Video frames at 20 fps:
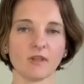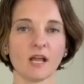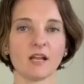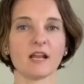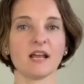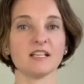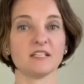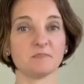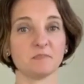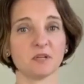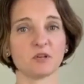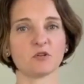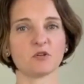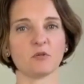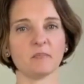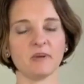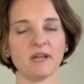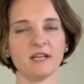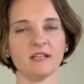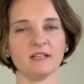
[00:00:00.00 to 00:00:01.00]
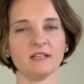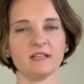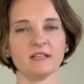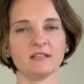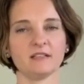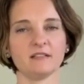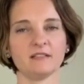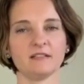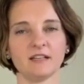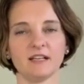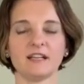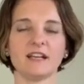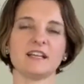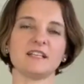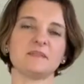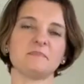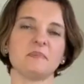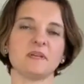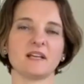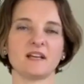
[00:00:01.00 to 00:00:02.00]
And I speak Romanian, and I
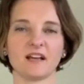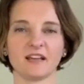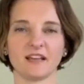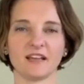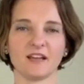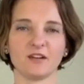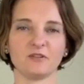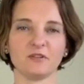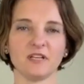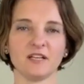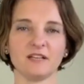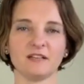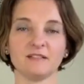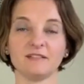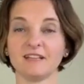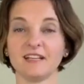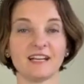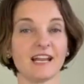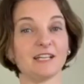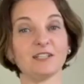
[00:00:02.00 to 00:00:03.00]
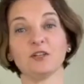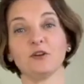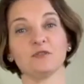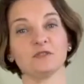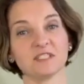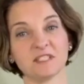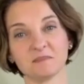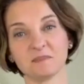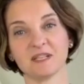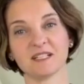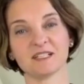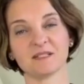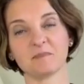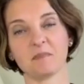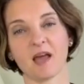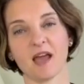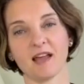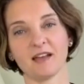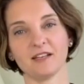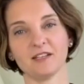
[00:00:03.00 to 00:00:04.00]
speak Hungarian, and I don't speak
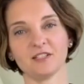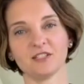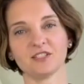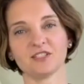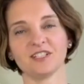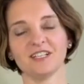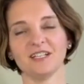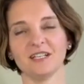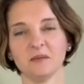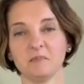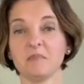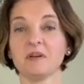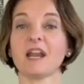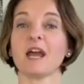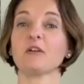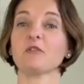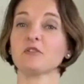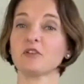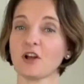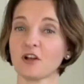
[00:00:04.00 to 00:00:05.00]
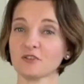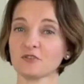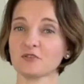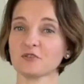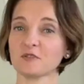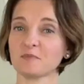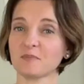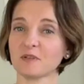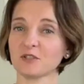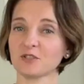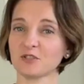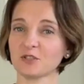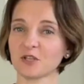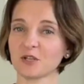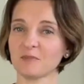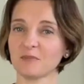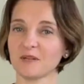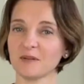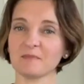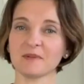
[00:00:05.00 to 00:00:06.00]
Spanish, but I could also speak
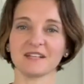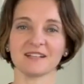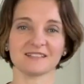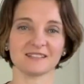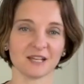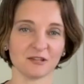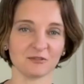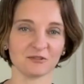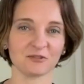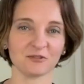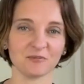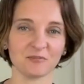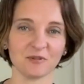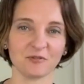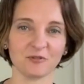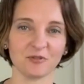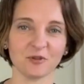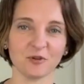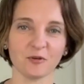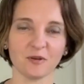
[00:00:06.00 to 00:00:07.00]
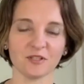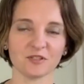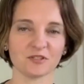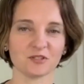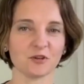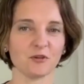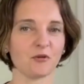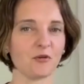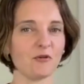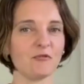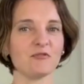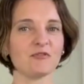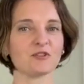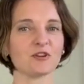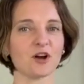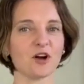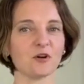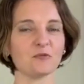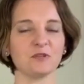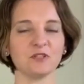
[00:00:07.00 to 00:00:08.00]
German because I used to be fluent. So
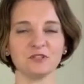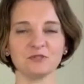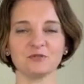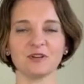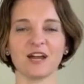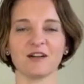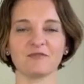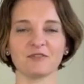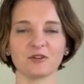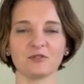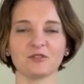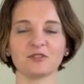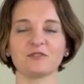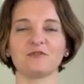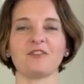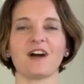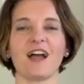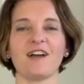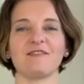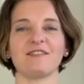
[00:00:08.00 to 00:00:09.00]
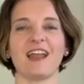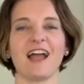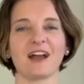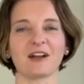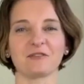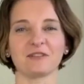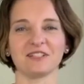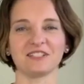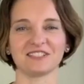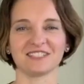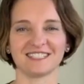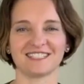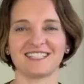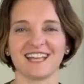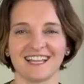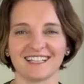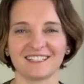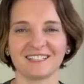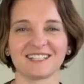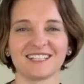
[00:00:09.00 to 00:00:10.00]
overall, we do have a good 5 languages
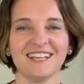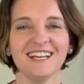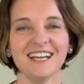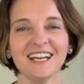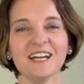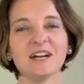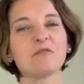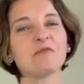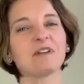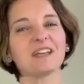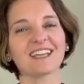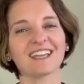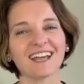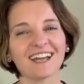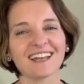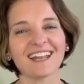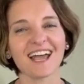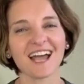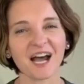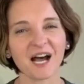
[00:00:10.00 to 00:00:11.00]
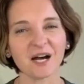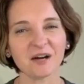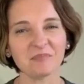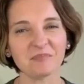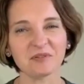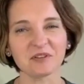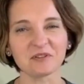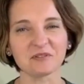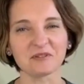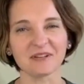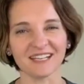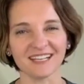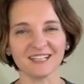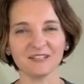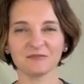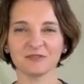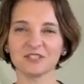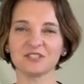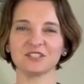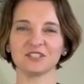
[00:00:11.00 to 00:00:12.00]
that we can help you
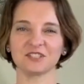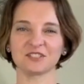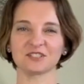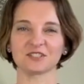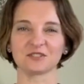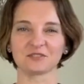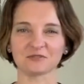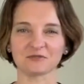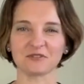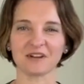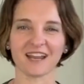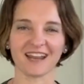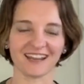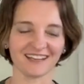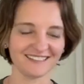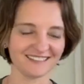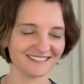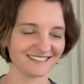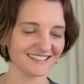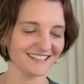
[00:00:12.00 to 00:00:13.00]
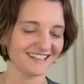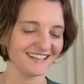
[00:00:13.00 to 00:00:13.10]
in, which is great.